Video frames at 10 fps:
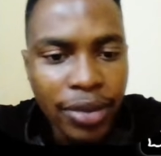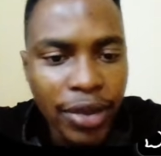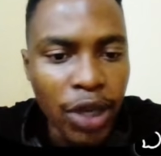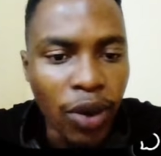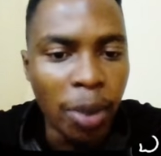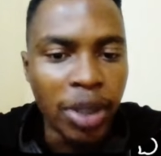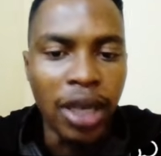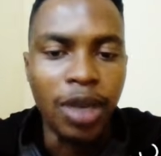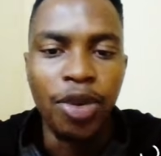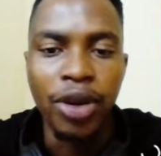quite
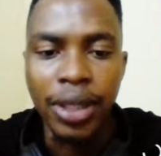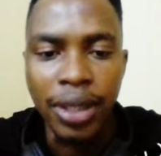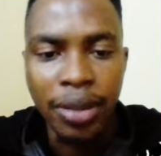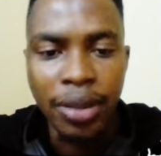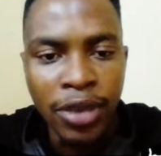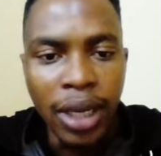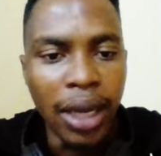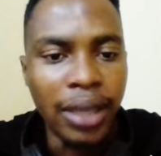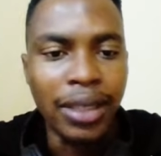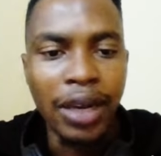beside the point.
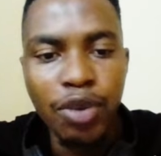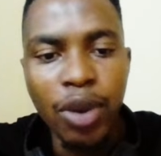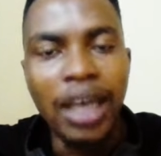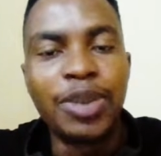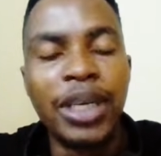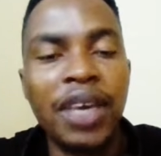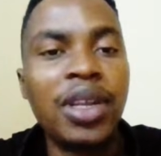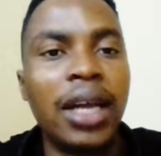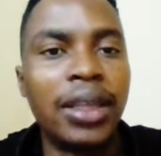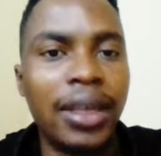And everyone has been giving
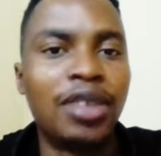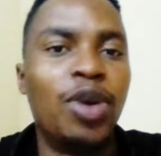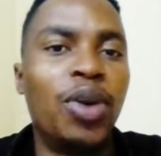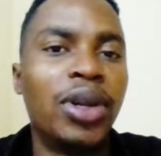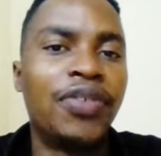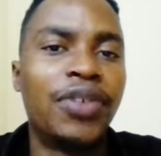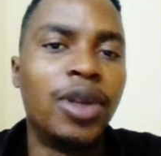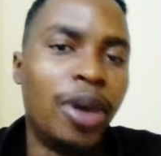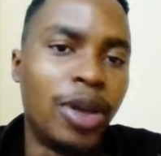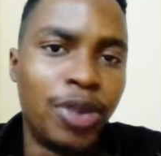their takes about what they feel
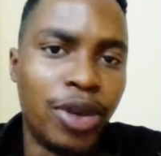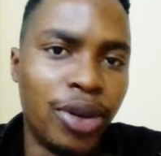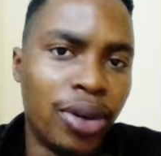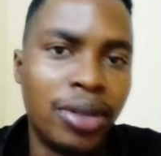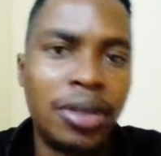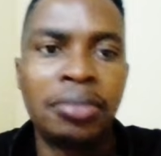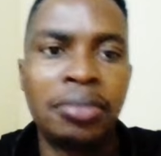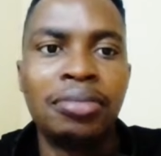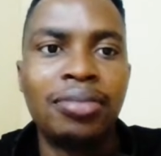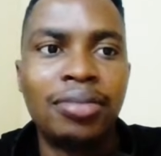about the product.
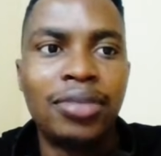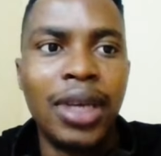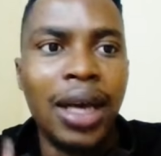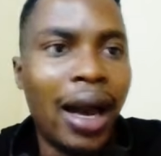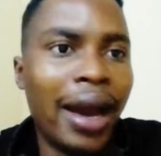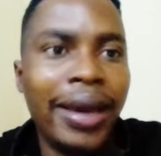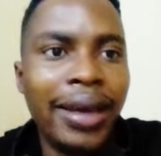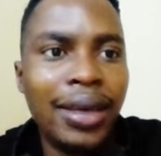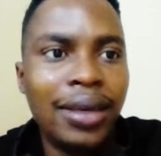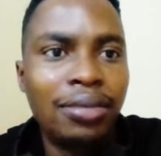
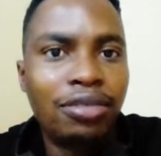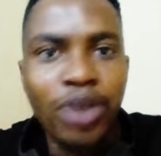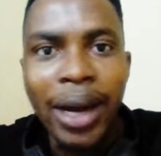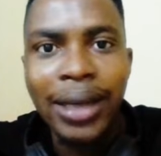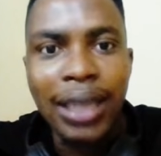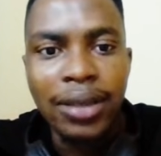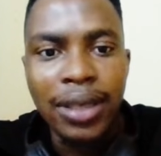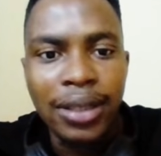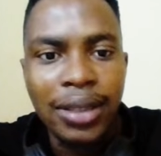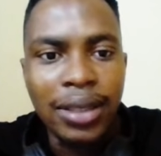I tried it out
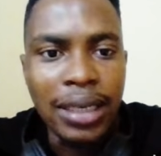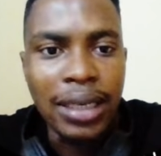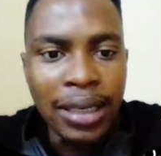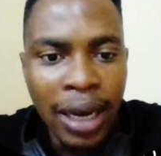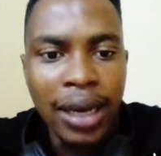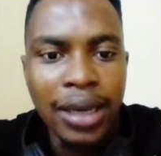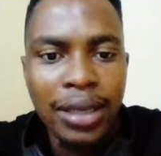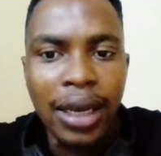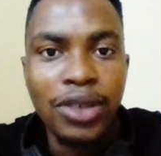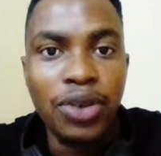yesterday night
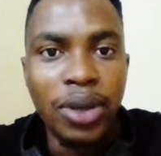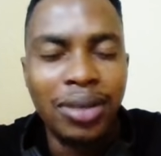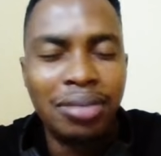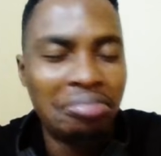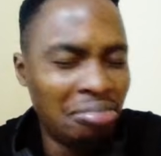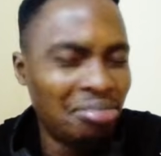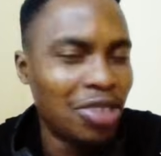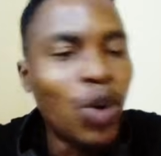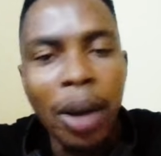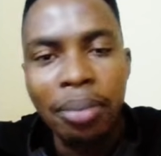and it was
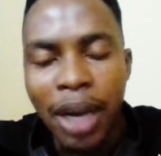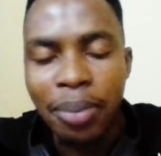quite mind